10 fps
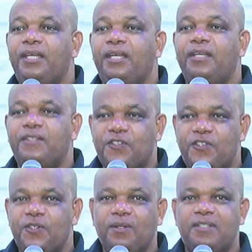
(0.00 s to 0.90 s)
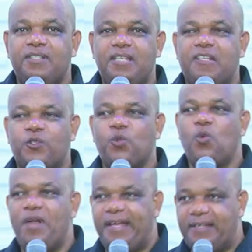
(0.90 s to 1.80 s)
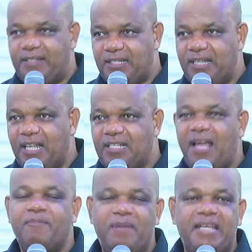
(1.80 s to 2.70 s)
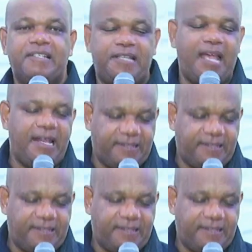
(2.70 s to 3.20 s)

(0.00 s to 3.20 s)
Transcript: is not just words that are being said.